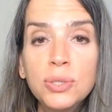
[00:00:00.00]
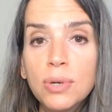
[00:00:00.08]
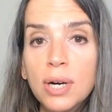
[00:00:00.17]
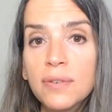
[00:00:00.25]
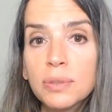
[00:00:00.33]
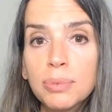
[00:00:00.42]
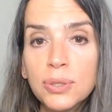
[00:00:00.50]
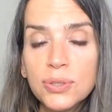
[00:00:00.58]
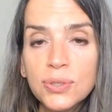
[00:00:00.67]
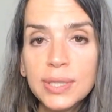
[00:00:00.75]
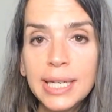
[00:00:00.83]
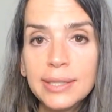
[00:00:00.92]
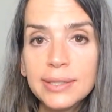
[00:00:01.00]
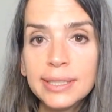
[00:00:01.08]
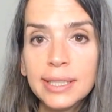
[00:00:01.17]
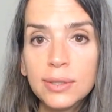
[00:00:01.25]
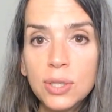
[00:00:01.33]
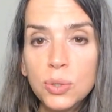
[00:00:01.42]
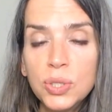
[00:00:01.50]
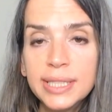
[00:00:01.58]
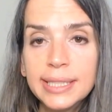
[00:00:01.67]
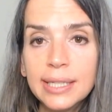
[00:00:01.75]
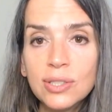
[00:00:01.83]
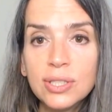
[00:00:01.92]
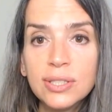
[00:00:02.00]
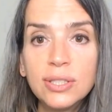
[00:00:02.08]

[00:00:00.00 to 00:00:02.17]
offer personal counseling and coaching sessions